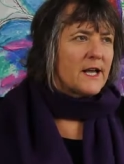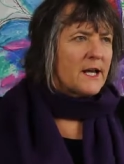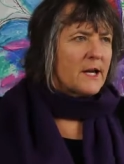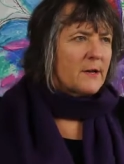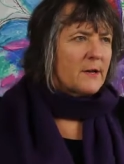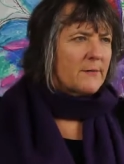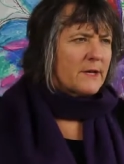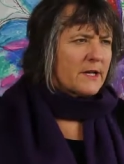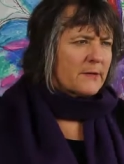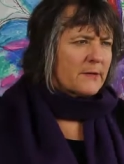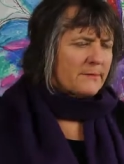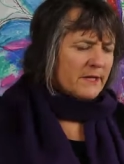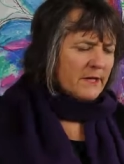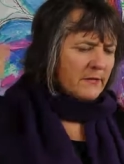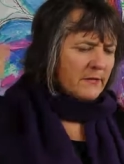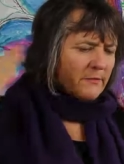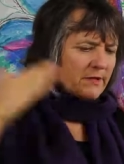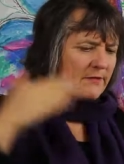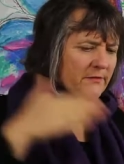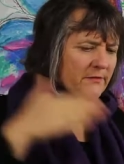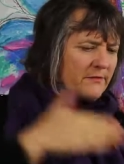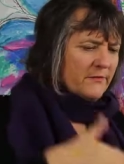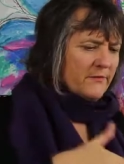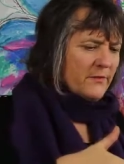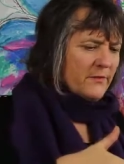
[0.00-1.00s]
and we're going to be able
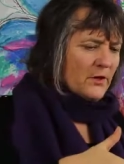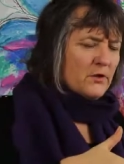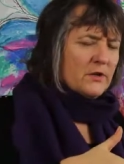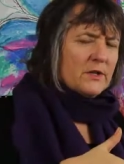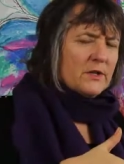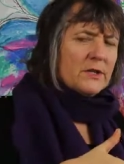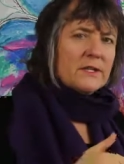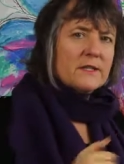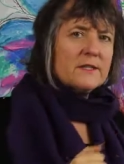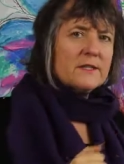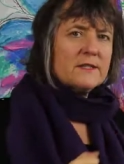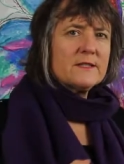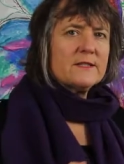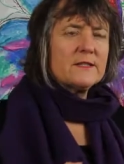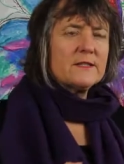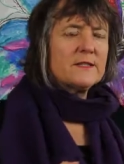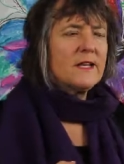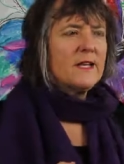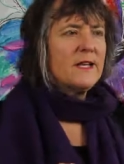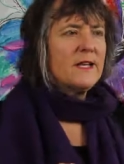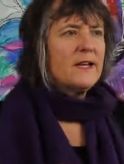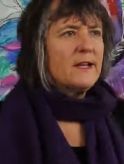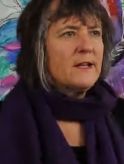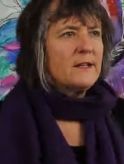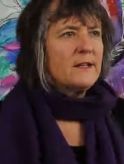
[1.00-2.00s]
to focus.
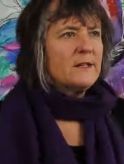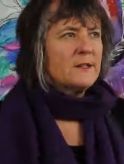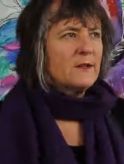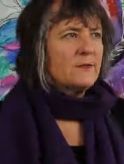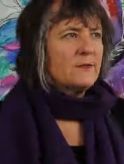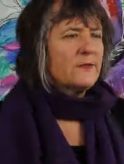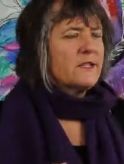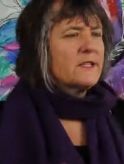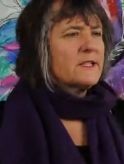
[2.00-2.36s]
So for